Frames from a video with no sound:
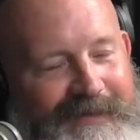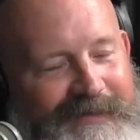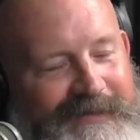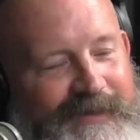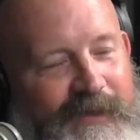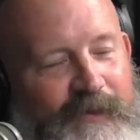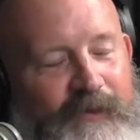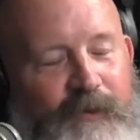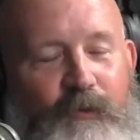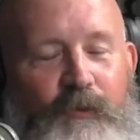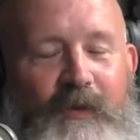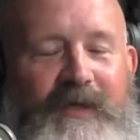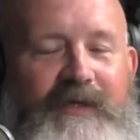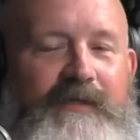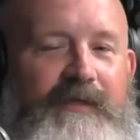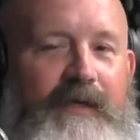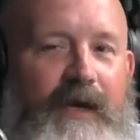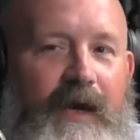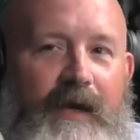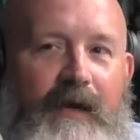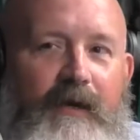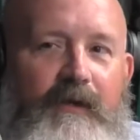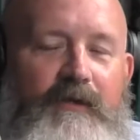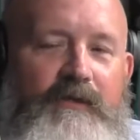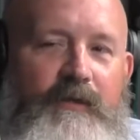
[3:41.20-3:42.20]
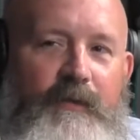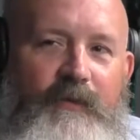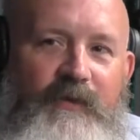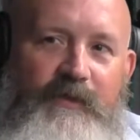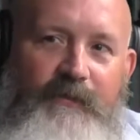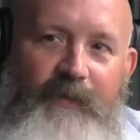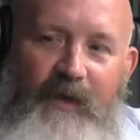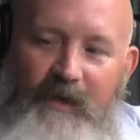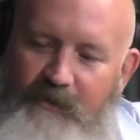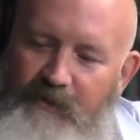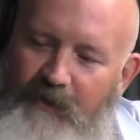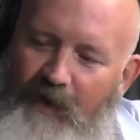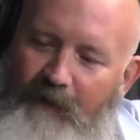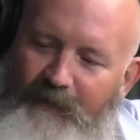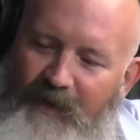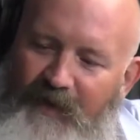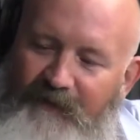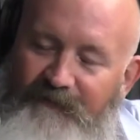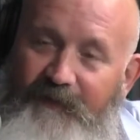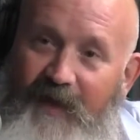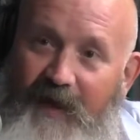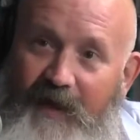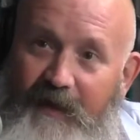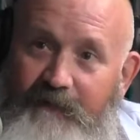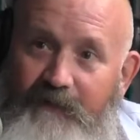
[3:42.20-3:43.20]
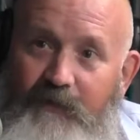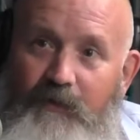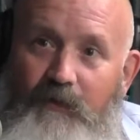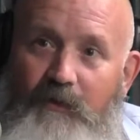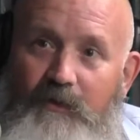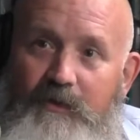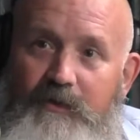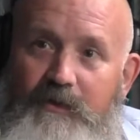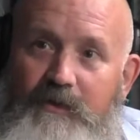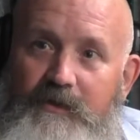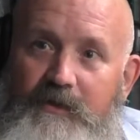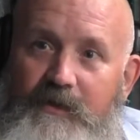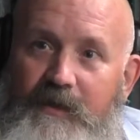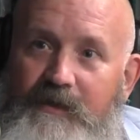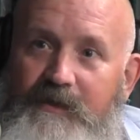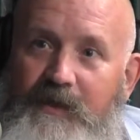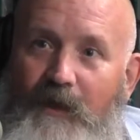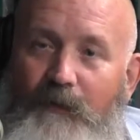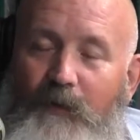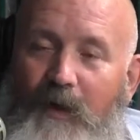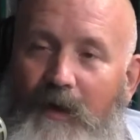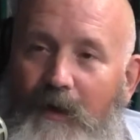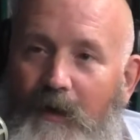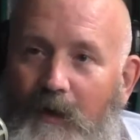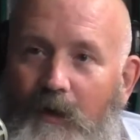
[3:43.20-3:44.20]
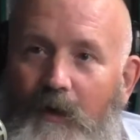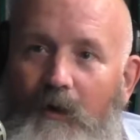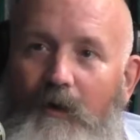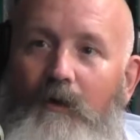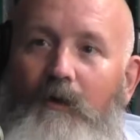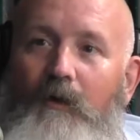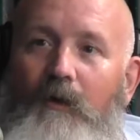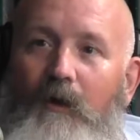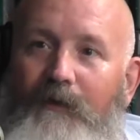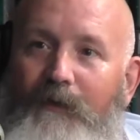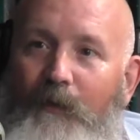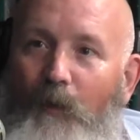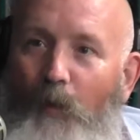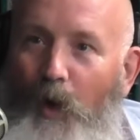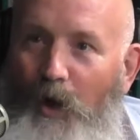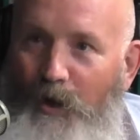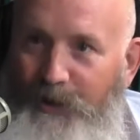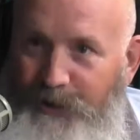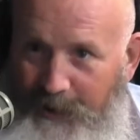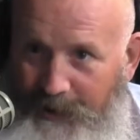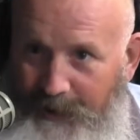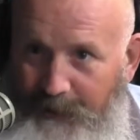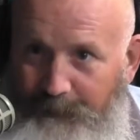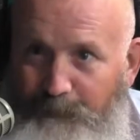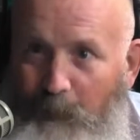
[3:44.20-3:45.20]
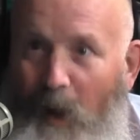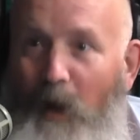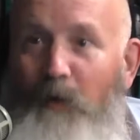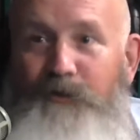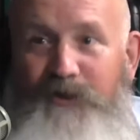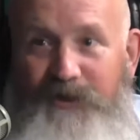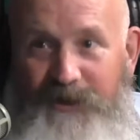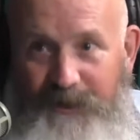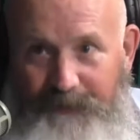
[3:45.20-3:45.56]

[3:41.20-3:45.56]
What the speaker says: So the reason I know so much about you, I've been a fan of yours since I read an article in the Washington Post